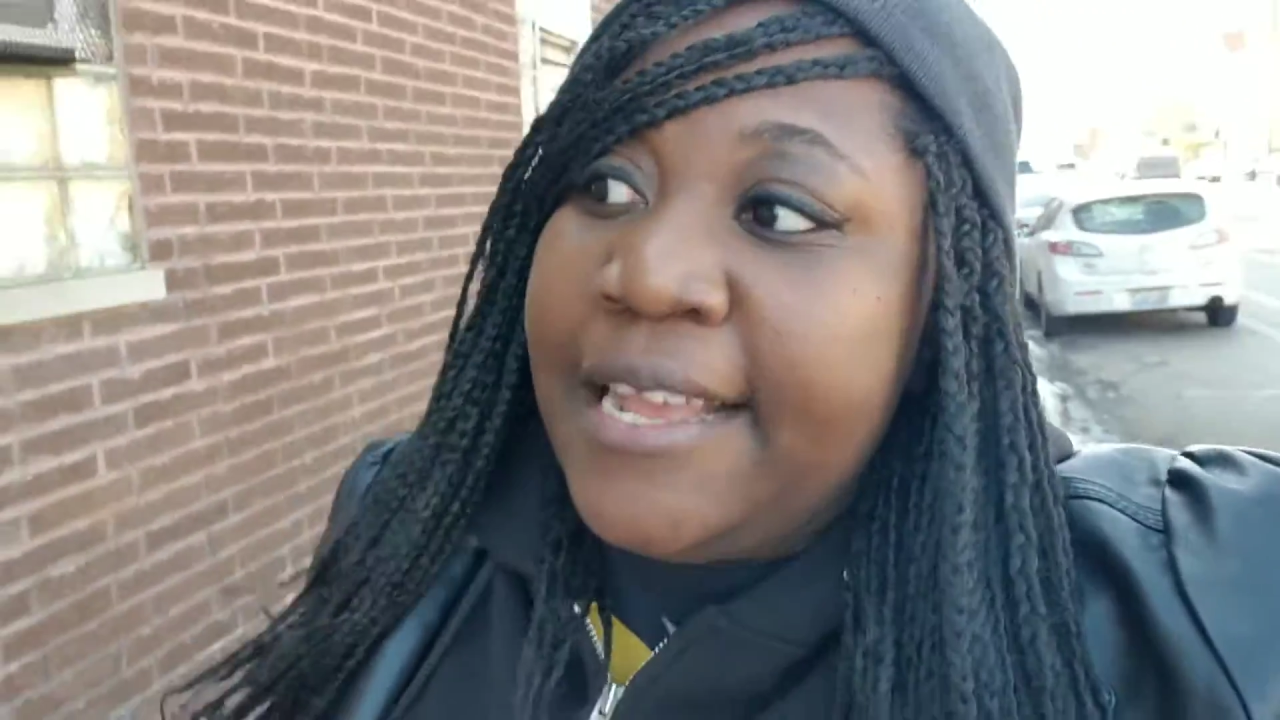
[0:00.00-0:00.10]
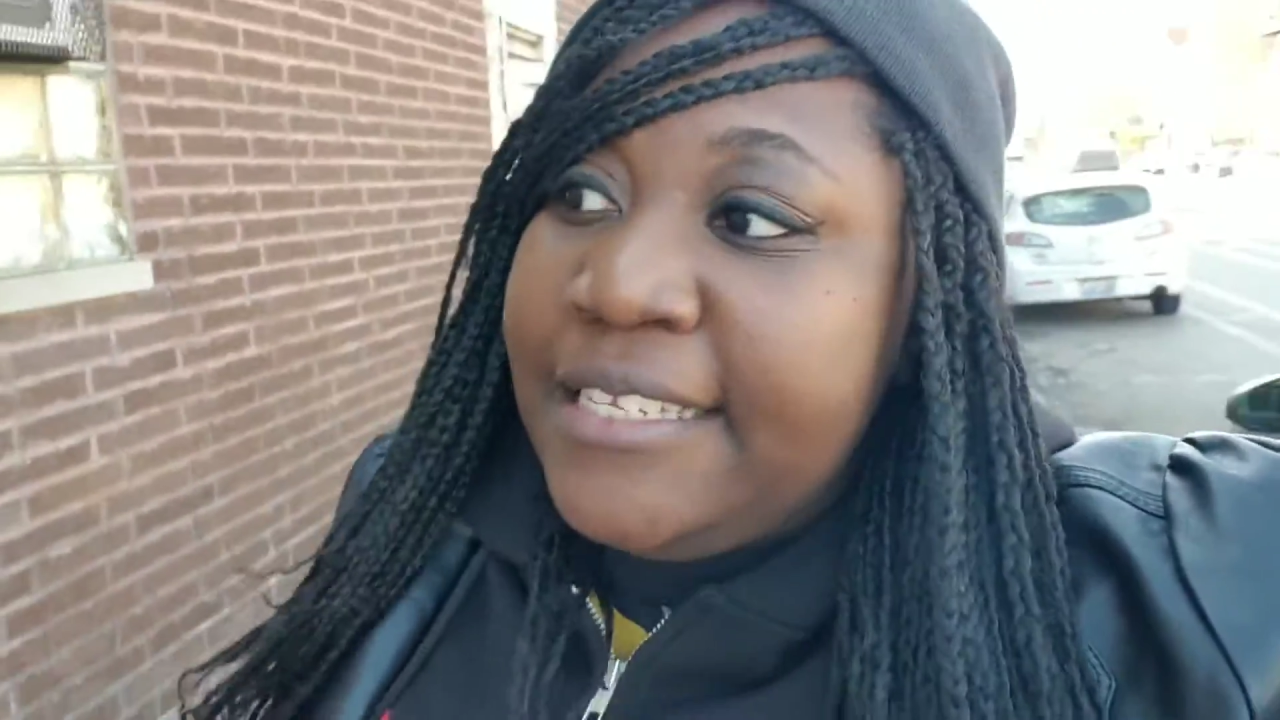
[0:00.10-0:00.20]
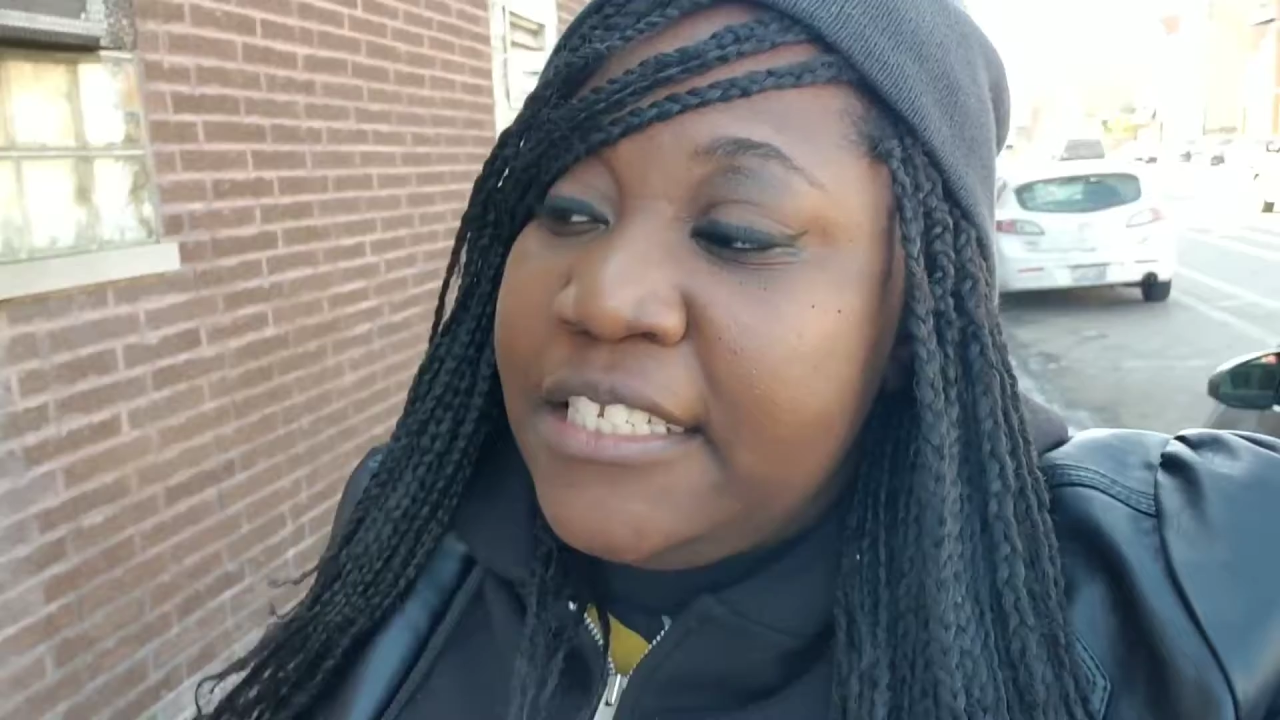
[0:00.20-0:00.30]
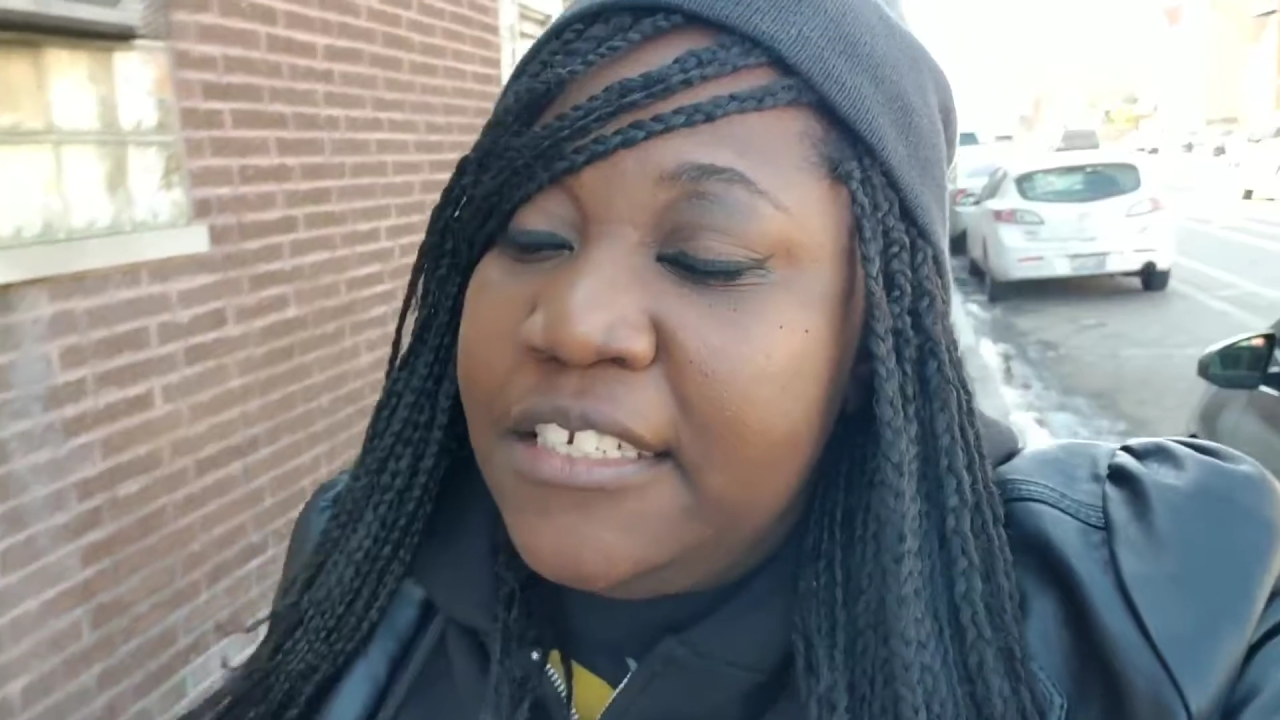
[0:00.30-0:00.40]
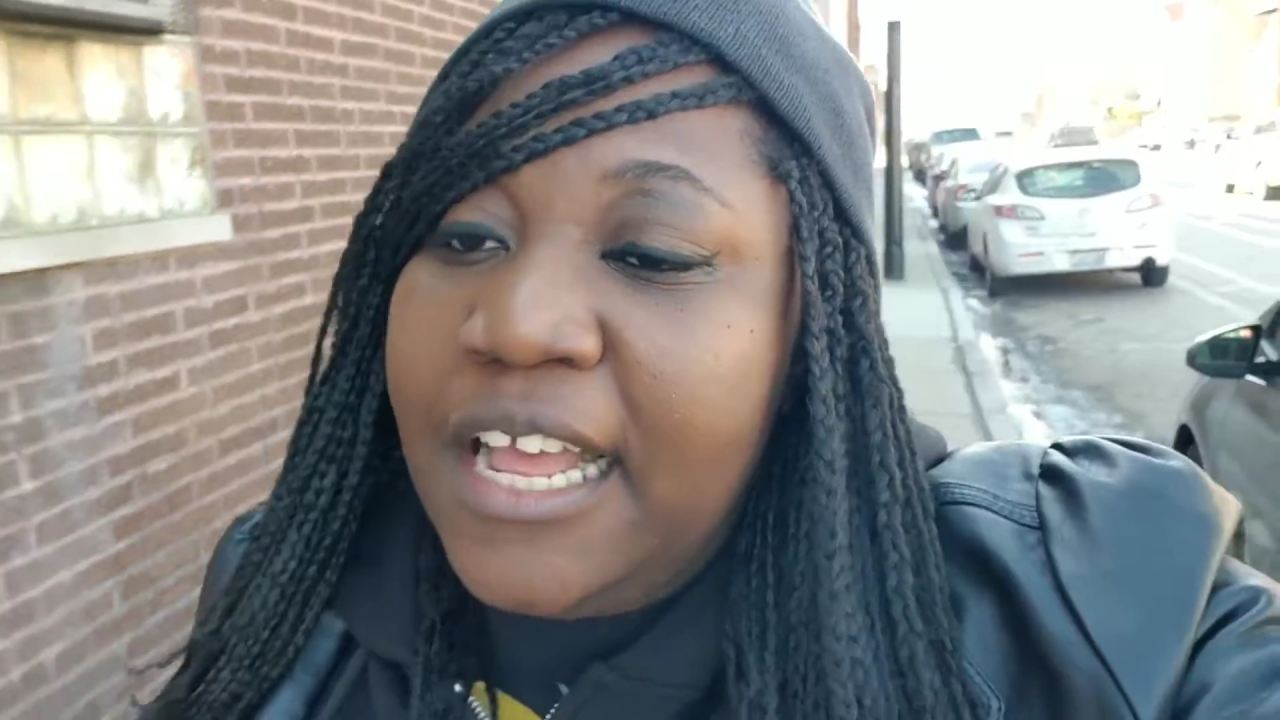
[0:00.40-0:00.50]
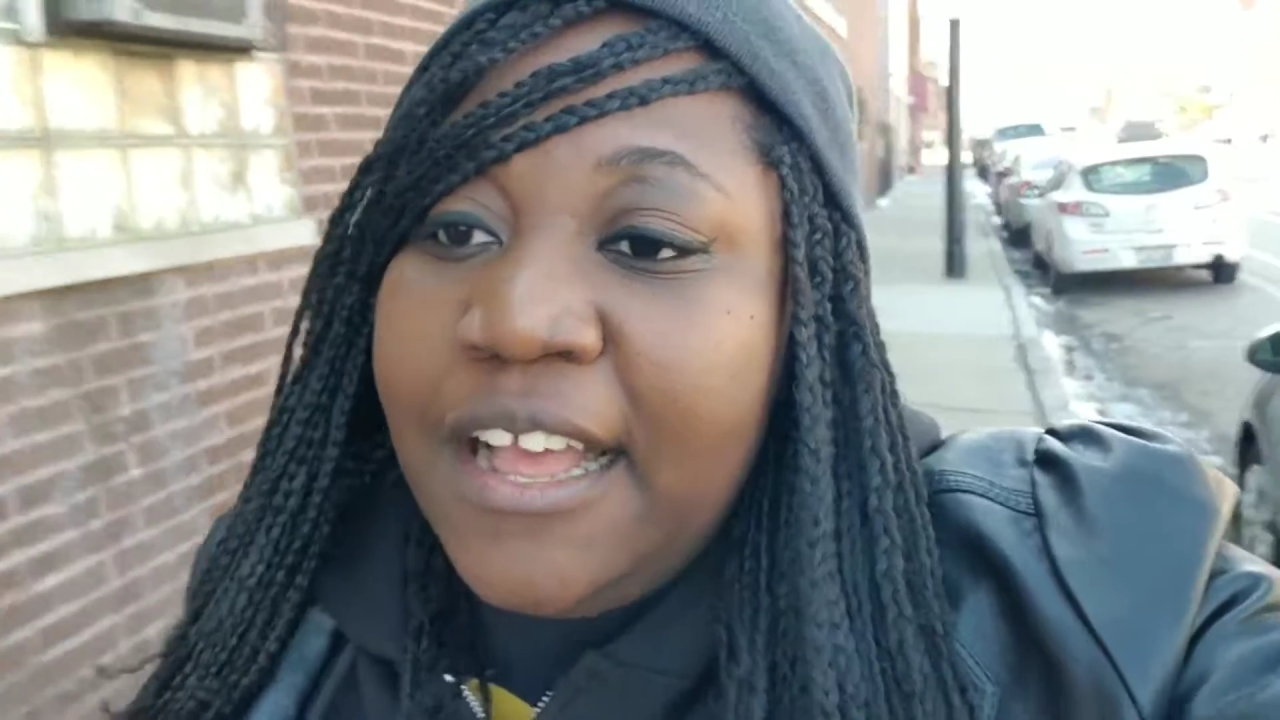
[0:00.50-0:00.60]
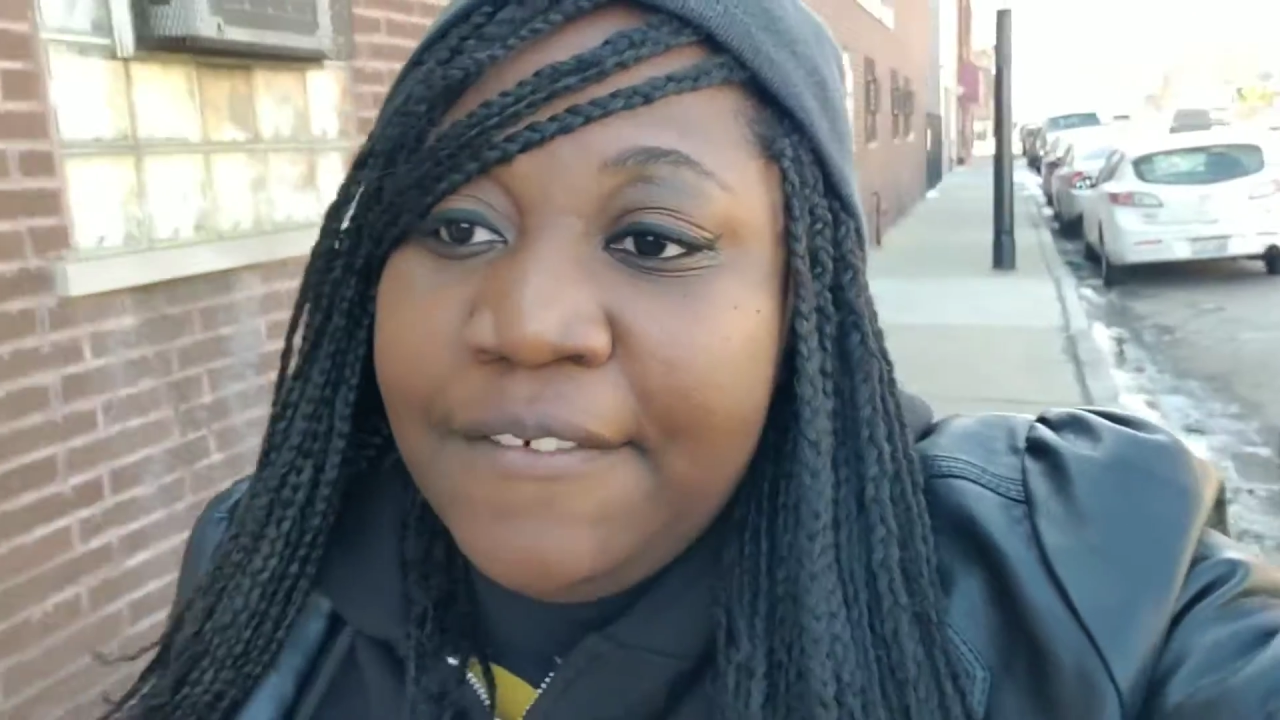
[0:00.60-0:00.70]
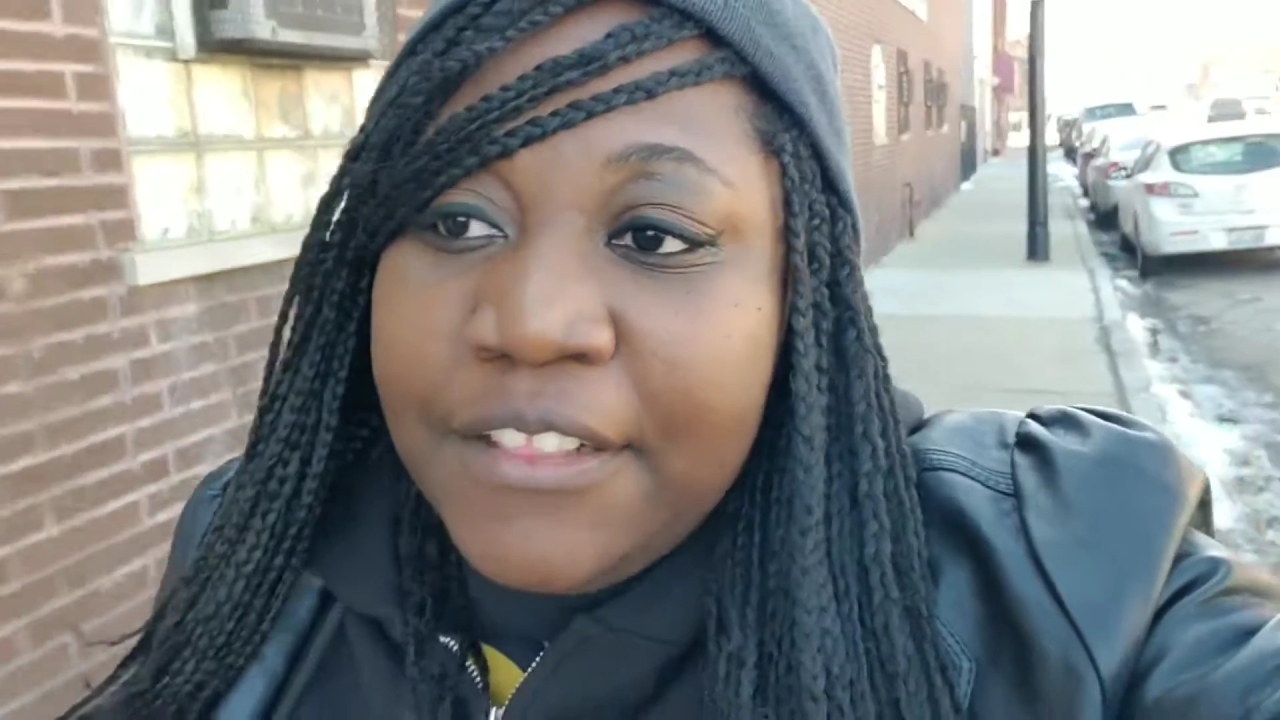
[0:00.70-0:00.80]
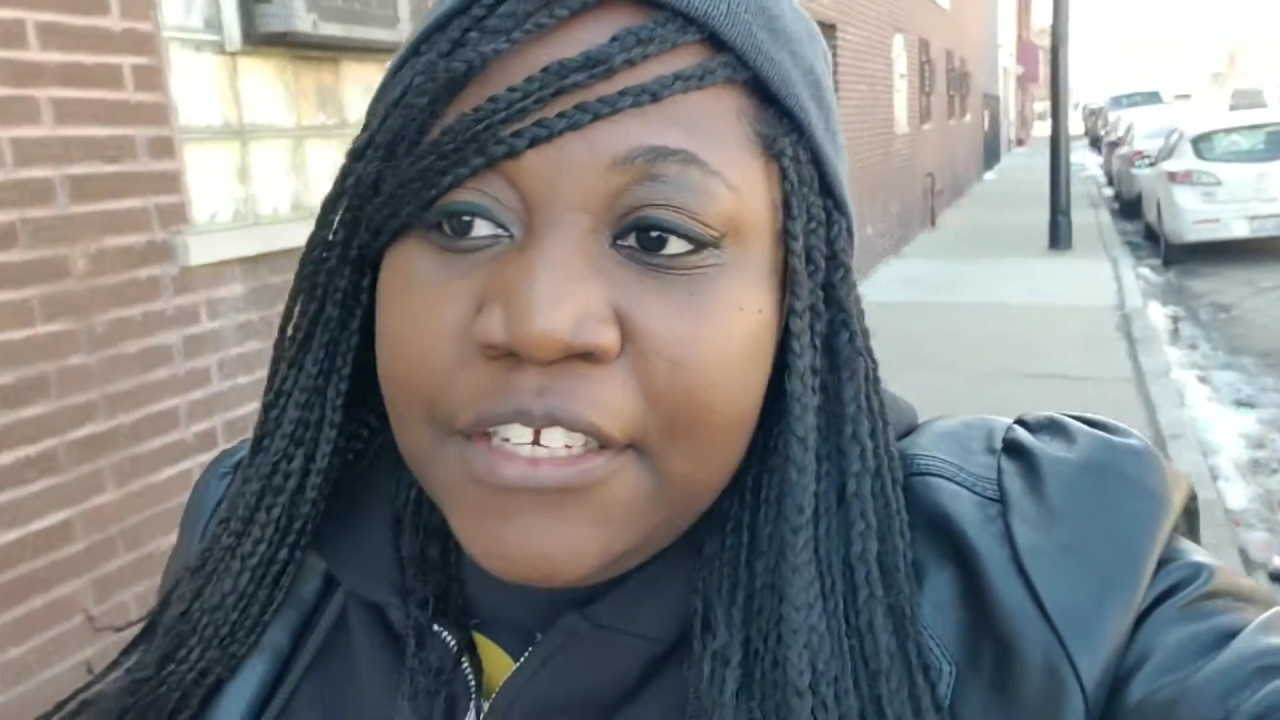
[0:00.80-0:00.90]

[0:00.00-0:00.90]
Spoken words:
I still have